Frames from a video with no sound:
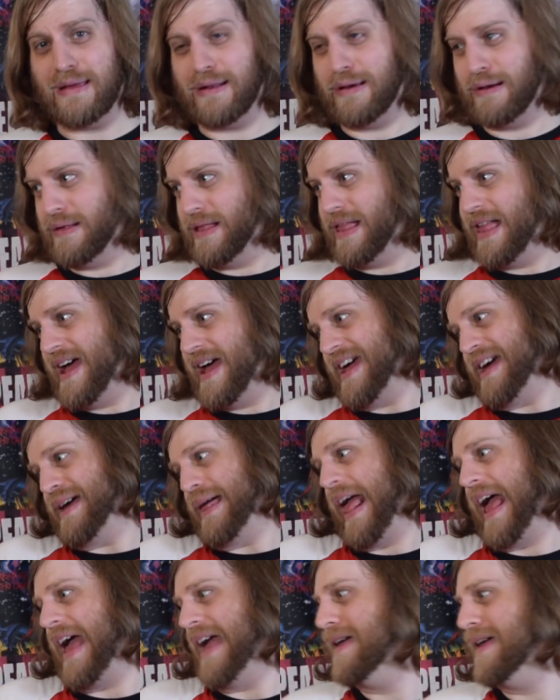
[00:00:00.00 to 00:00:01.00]
know, like,
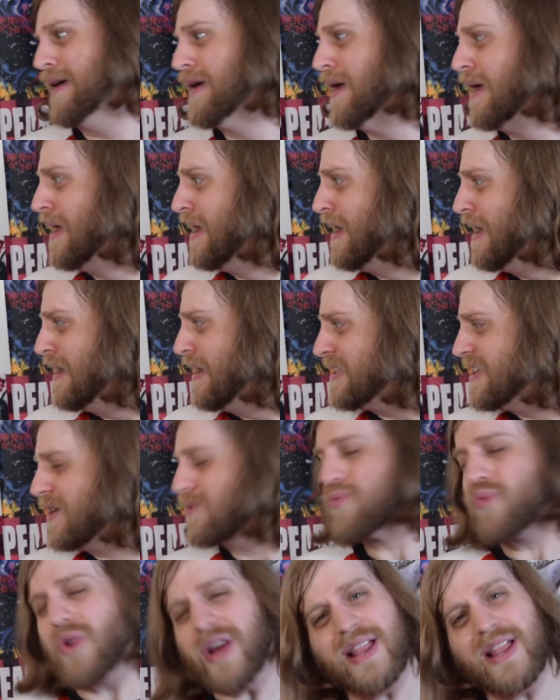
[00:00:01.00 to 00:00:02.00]
do you
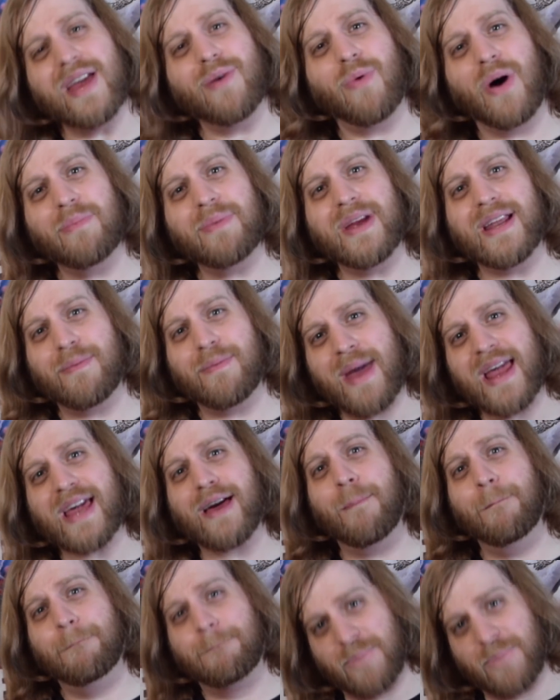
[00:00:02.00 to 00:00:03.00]
really want me to make
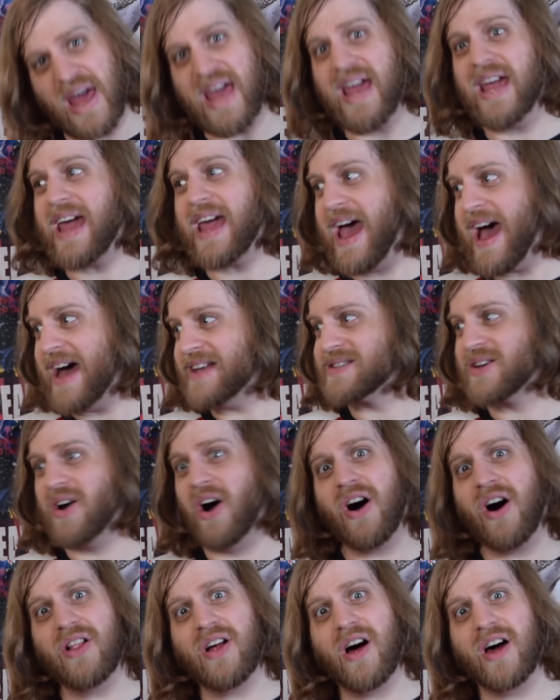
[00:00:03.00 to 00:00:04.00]
a big-ass
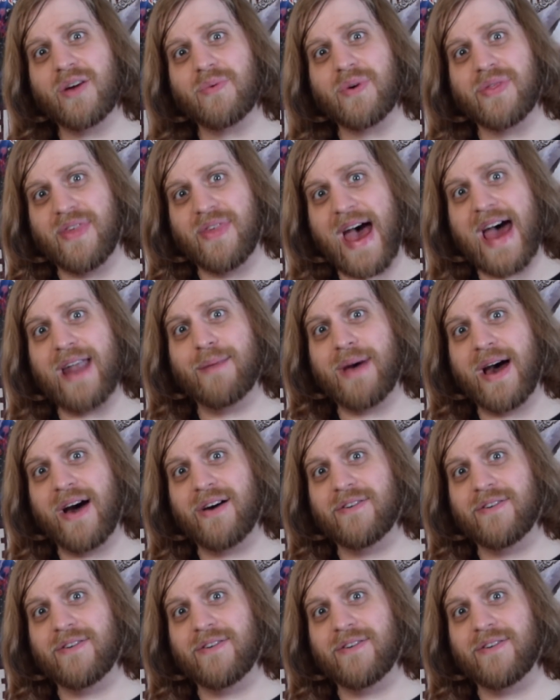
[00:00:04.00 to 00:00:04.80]
call on it with that amount